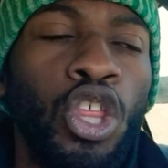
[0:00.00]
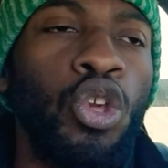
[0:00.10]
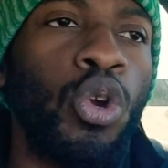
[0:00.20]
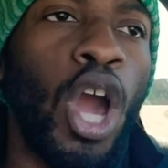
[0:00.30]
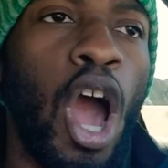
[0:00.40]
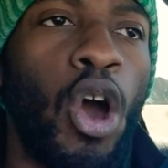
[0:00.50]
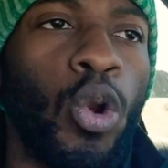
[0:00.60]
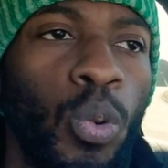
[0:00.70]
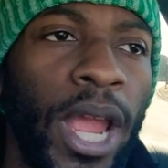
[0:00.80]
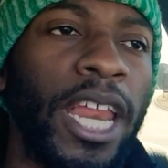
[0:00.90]
You called
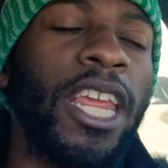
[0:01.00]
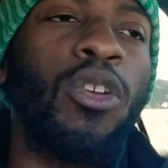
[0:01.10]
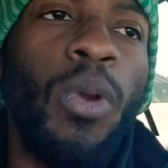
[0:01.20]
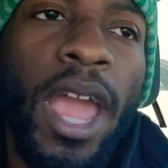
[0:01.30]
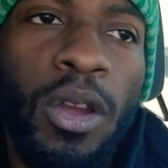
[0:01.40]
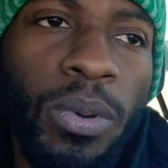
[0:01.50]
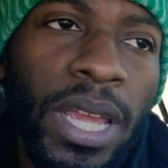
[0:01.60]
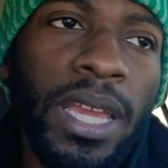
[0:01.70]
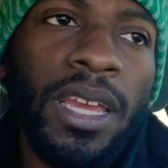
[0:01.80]
Randy Gregory.